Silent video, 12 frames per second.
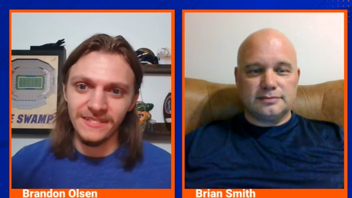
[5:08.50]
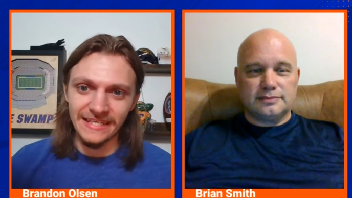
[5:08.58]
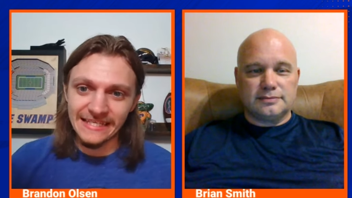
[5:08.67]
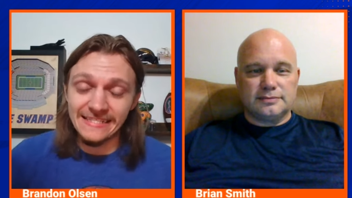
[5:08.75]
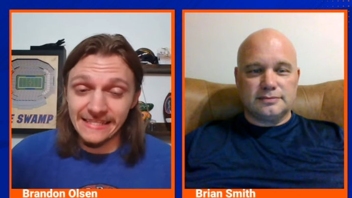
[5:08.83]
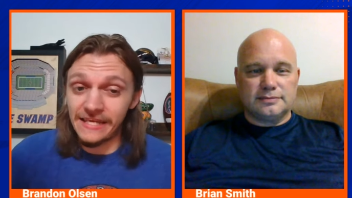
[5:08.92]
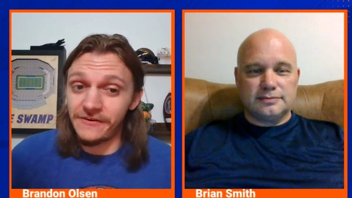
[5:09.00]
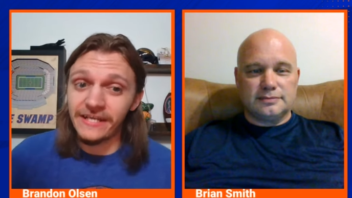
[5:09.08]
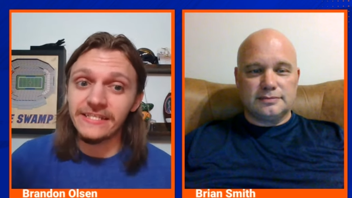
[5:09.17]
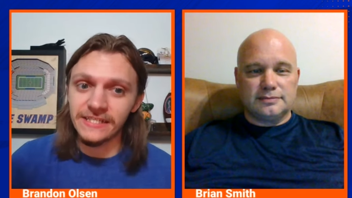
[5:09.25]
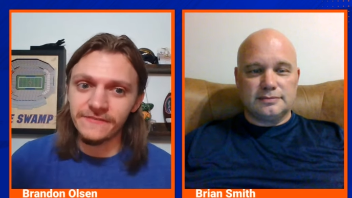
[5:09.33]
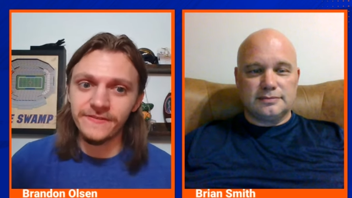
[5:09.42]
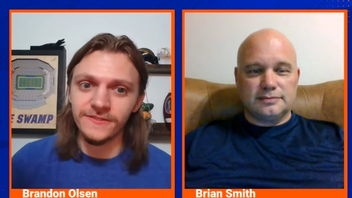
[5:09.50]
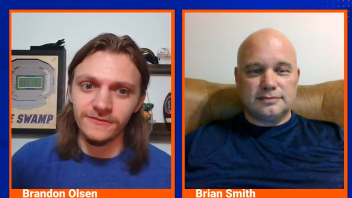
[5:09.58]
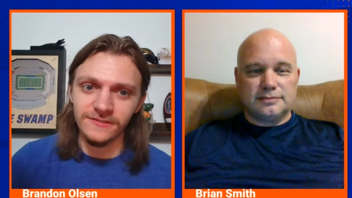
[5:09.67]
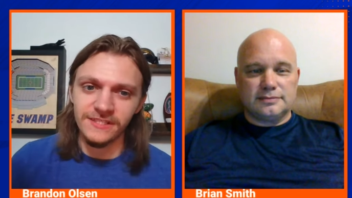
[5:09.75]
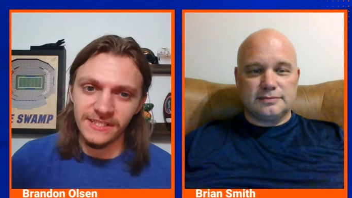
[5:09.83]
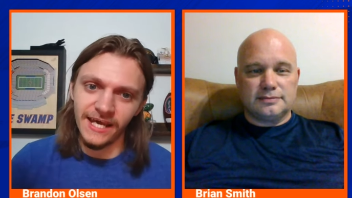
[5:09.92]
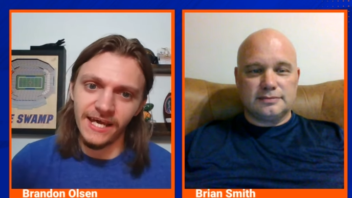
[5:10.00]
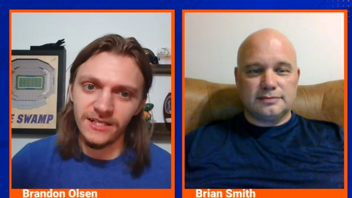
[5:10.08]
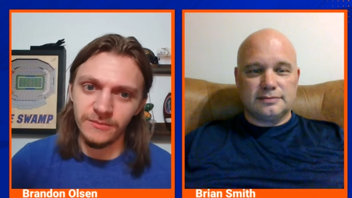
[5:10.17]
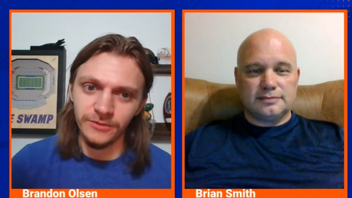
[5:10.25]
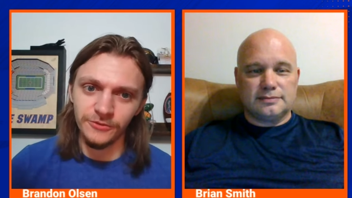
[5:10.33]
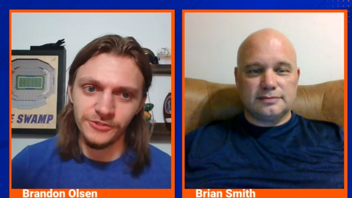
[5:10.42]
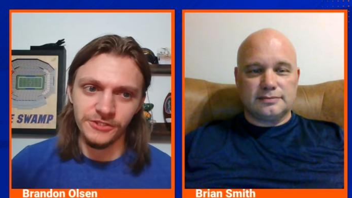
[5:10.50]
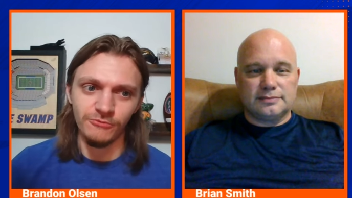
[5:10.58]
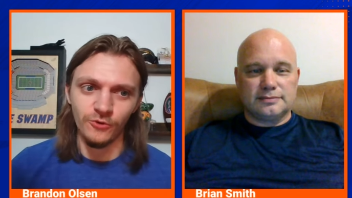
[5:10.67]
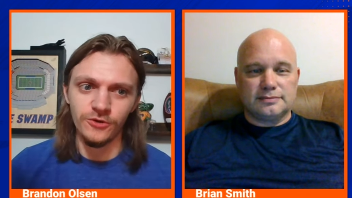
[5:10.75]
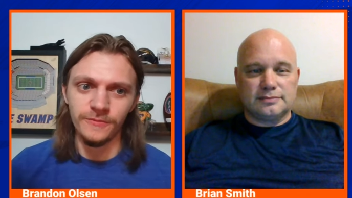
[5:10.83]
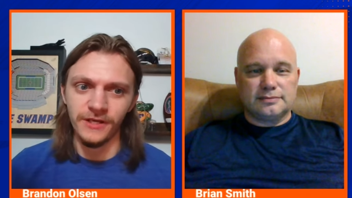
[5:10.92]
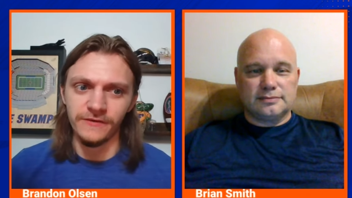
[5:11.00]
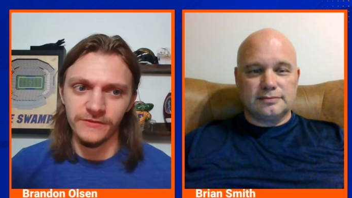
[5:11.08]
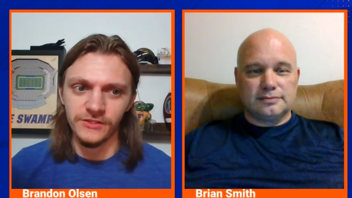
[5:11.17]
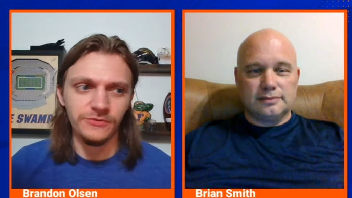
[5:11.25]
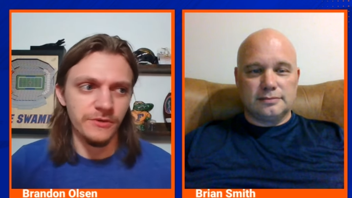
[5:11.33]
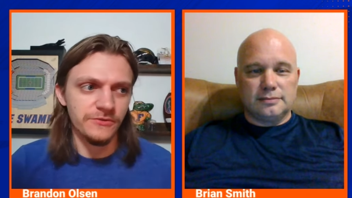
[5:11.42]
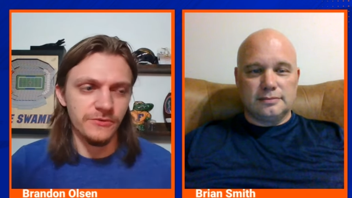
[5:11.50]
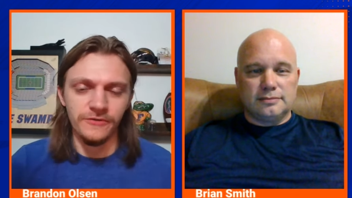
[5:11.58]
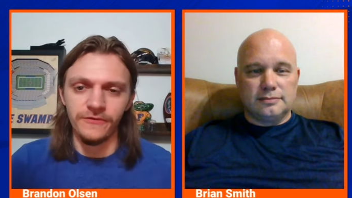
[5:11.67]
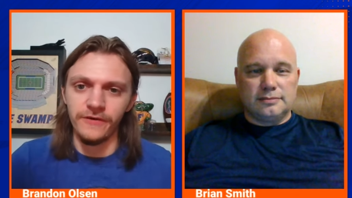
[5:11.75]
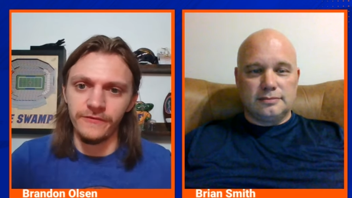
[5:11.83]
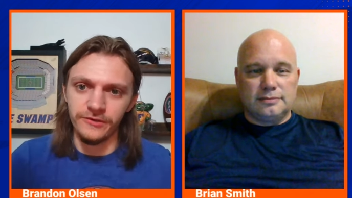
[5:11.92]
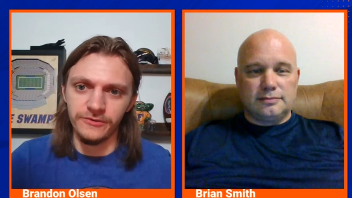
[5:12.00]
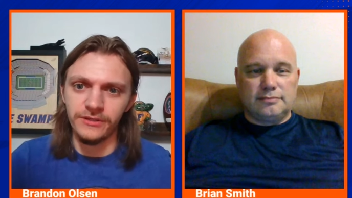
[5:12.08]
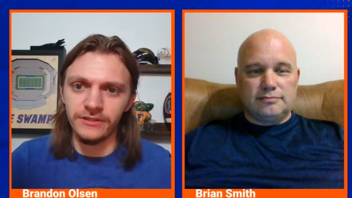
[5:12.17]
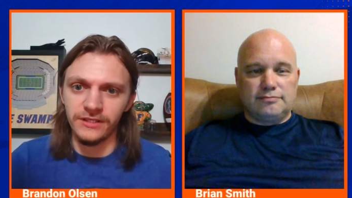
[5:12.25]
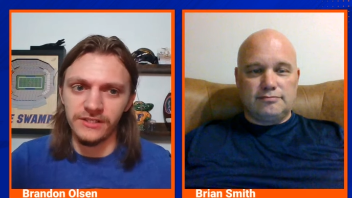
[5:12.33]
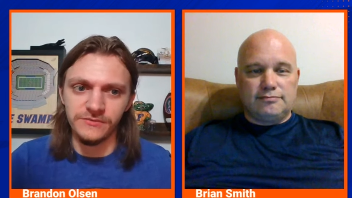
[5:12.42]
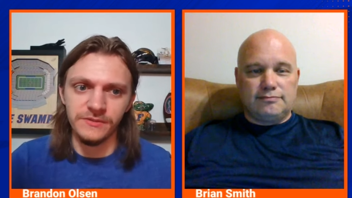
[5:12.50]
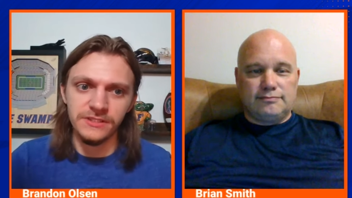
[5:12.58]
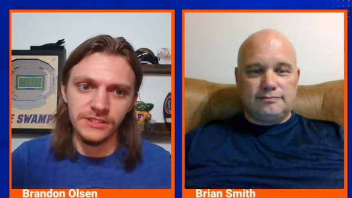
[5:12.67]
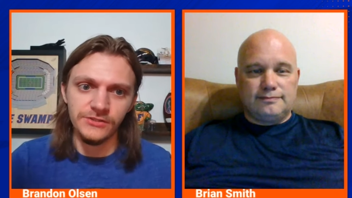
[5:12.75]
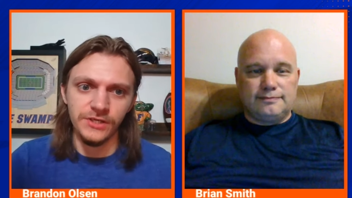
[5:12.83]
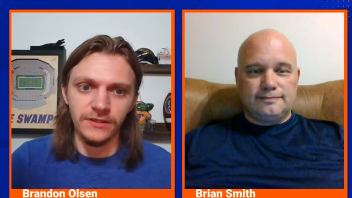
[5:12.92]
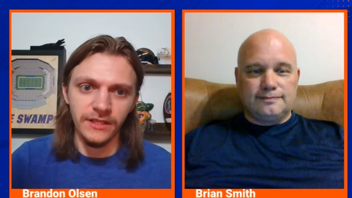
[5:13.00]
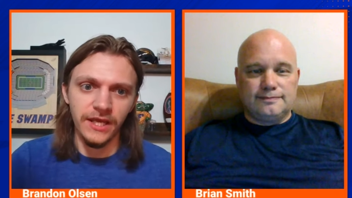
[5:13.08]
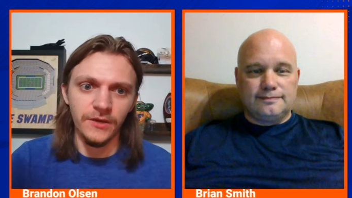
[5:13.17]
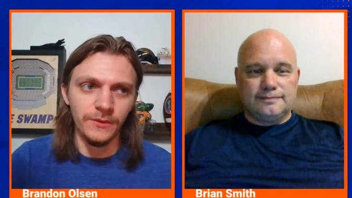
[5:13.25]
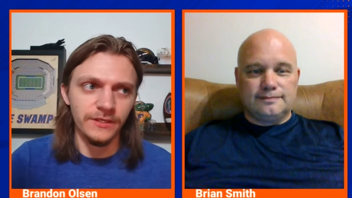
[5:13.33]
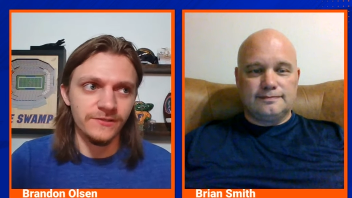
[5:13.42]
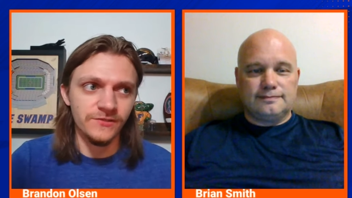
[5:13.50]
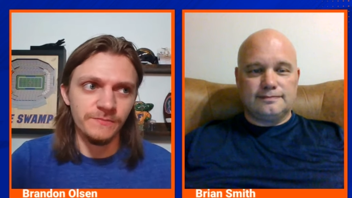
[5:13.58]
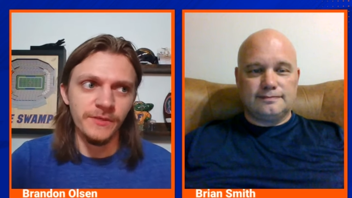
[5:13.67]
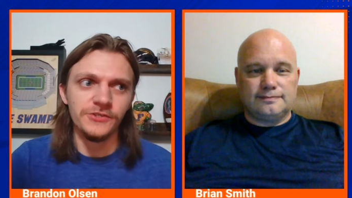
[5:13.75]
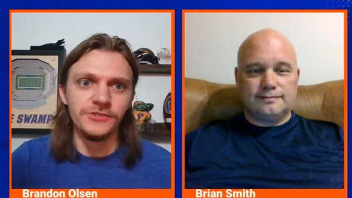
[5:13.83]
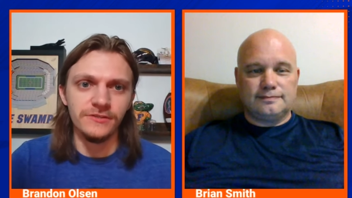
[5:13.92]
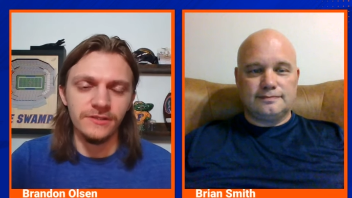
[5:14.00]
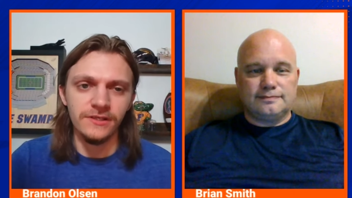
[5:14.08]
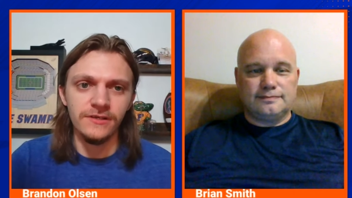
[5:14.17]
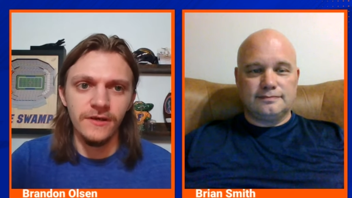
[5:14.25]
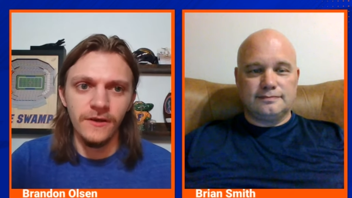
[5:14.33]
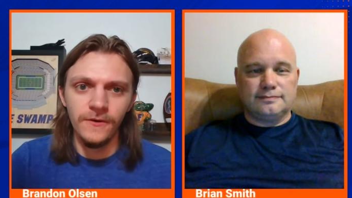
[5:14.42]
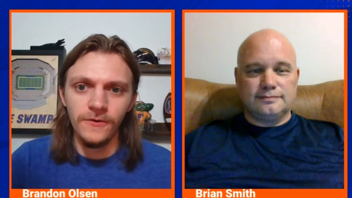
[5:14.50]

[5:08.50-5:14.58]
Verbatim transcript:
Speaker 1: is there a difficulty to add a blue chip quarterback to the 2025 recruiting class with DJ Lagway, especially